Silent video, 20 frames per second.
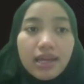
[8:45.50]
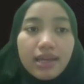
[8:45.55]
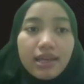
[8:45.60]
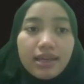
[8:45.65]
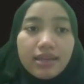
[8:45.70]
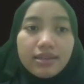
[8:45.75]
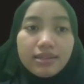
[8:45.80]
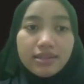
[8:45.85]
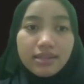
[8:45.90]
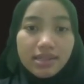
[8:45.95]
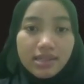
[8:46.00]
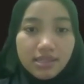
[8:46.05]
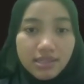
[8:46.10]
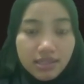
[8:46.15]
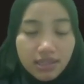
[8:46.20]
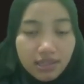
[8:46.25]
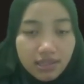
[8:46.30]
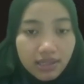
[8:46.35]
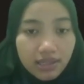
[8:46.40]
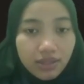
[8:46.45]
In
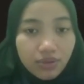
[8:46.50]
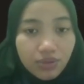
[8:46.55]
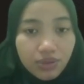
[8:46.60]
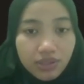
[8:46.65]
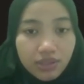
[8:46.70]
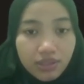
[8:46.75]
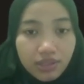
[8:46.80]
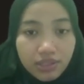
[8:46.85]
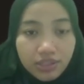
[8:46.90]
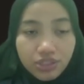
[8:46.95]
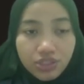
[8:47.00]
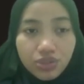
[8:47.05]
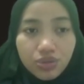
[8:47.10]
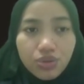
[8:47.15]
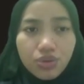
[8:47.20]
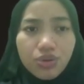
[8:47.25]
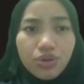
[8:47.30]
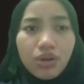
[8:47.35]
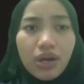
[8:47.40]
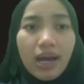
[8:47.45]
this liquidity
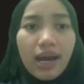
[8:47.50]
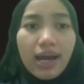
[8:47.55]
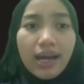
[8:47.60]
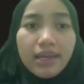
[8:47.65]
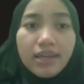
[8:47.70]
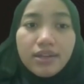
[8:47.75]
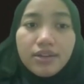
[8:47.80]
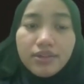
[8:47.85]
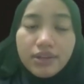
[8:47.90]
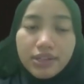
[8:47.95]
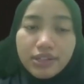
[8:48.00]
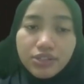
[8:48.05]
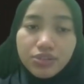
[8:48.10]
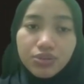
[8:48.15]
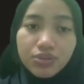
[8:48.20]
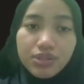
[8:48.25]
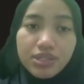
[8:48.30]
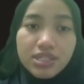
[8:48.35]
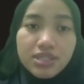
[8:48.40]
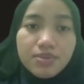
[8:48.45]
ratio, higher
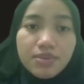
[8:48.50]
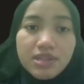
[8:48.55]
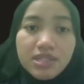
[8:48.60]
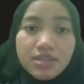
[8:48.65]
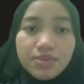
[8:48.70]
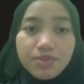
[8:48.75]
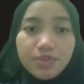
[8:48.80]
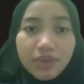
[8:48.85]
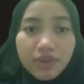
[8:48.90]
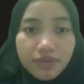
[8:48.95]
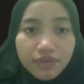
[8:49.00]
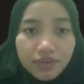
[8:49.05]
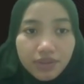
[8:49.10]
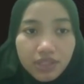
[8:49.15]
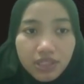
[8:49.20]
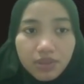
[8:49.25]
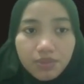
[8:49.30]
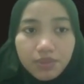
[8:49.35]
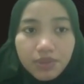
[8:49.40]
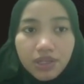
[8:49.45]
ratio is much
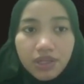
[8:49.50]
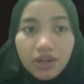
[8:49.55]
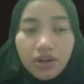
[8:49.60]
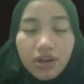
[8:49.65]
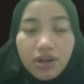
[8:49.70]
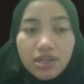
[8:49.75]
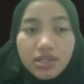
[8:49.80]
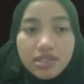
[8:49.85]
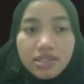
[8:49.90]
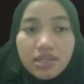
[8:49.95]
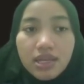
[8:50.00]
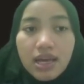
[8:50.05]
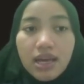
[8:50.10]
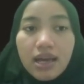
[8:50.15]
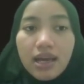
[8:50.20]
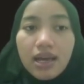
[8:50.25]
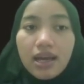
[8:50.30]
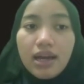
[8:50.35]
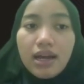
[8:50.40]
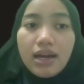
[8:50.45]
preferred because
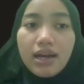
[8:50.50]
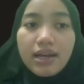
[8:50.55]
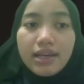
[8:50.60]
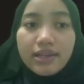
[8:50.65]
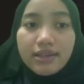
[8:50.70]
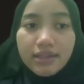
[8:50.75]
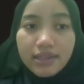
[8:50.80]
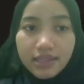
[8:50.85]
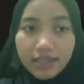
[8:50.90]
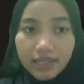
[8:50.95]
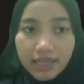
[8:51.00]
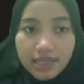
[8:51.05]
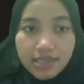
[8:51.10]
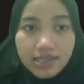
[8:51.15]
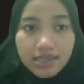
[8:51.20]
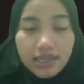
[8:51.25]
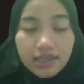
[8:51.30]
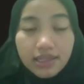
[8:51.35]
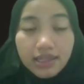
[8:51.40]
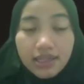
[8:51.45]

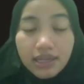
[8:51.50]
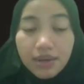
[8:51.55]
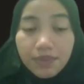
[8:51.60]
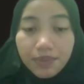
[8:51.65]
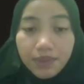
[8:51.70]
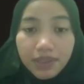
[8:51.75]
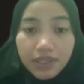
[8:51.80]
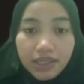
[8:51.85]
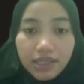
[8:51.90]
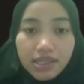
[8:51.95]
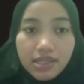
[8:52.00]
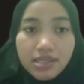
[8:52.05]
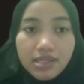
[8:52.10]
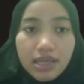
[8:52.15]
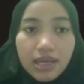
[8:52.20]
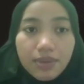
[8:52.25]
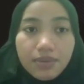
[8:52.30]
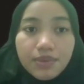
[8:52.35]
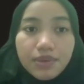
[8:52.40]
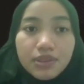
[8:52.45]
indicates that the company
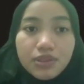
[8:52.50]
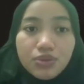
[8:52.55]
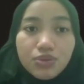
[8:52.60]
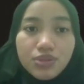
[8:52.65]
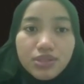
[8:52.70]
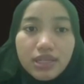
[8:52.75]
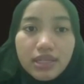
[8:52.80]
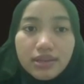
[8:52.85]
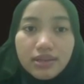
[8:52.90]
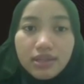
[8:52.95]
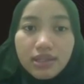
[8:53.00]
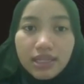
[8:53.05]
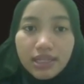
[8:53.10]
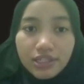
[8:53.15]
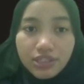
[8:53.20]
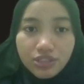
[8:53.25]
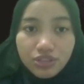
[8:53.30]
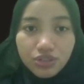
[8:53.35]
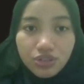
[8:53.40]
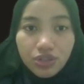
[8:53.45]
is able to settle
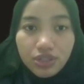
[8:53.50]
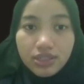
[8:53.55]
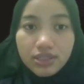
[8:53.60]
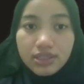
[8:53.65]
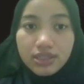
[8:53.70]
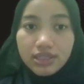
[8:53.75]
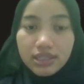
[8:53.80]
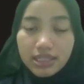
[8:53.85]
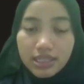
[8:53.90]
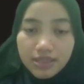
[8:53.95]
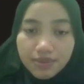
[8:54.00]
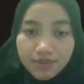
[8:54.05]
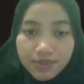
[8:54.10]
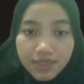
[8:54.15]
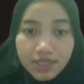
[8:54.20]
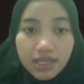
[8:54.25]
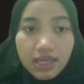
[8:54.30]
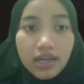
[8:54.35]
its short-term